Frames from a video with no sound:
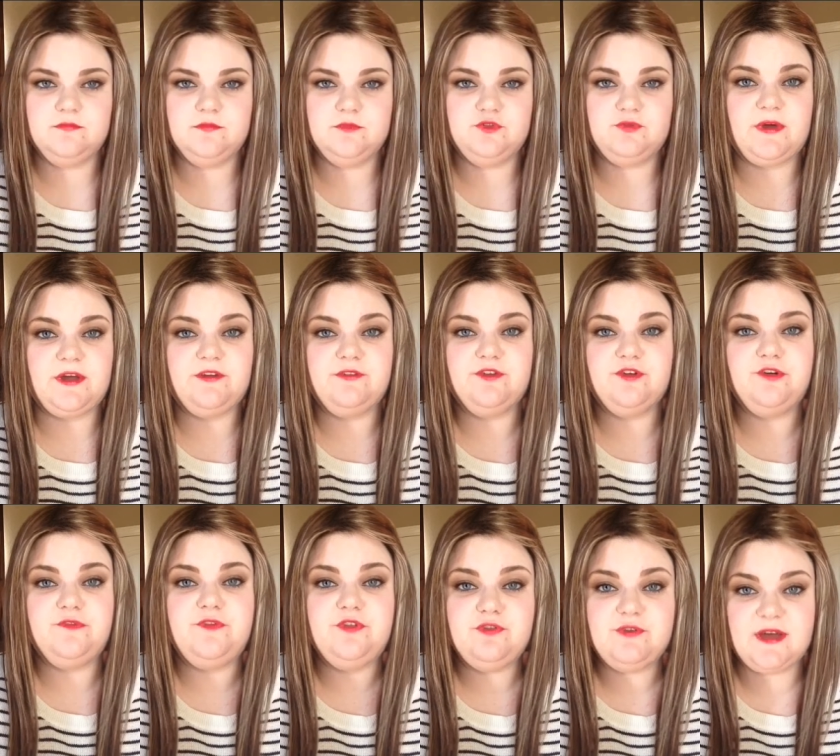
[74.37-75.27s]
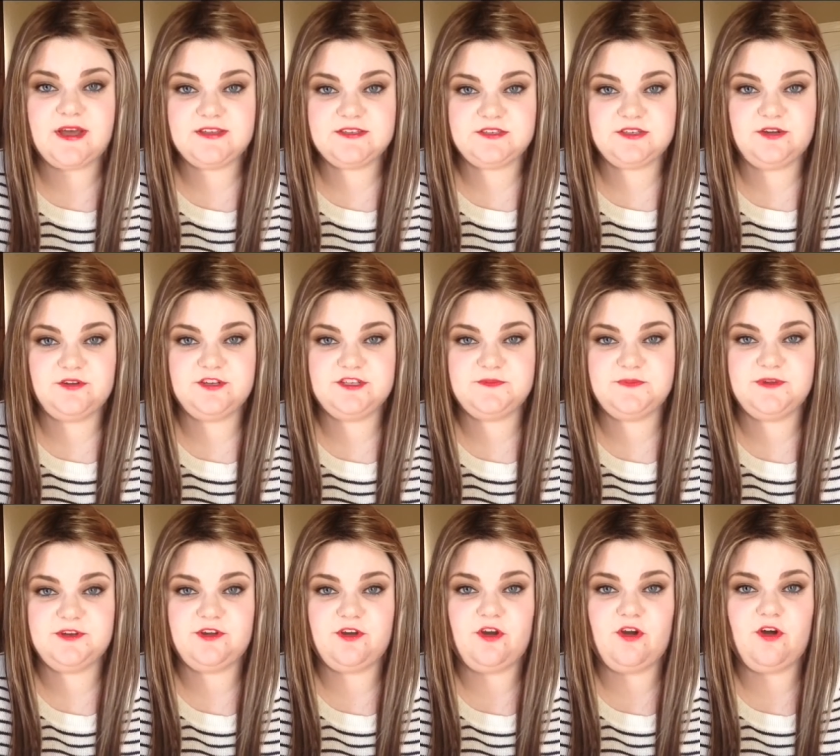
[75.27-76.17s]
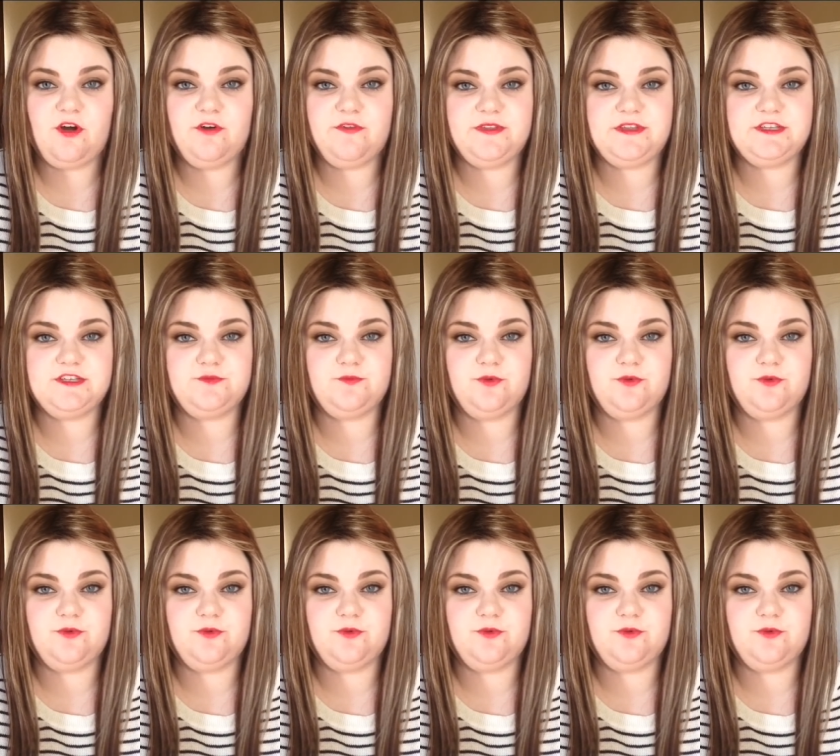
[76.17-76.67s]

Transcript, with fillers: So I don't know if you guys noticed, but not all these